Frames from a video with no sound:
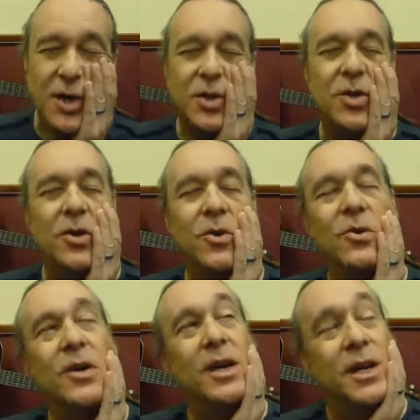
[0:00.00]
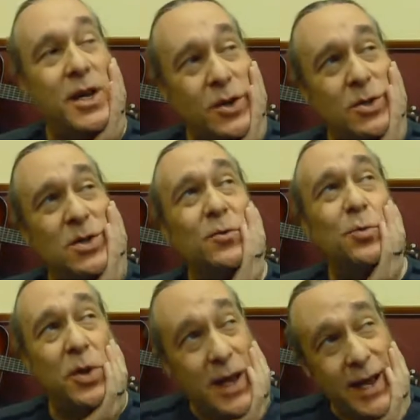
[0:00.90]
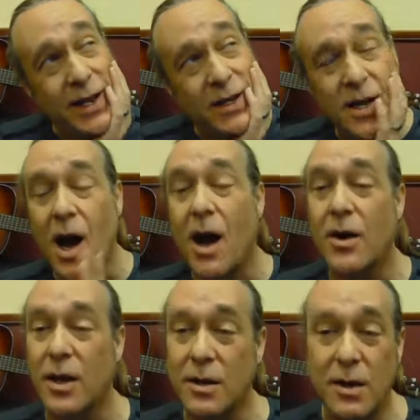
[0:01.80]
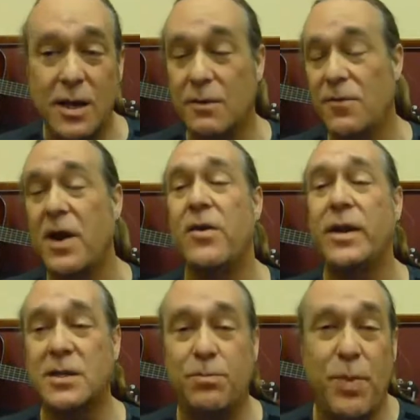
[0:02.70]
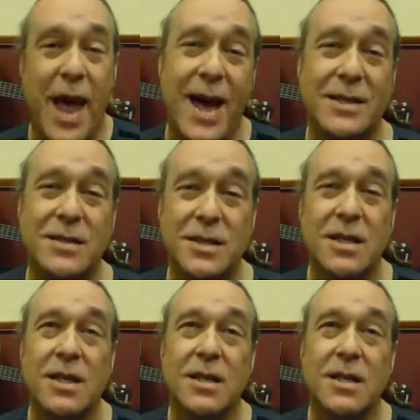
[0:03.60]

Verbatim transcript: to years of playing guitar in, in various bands,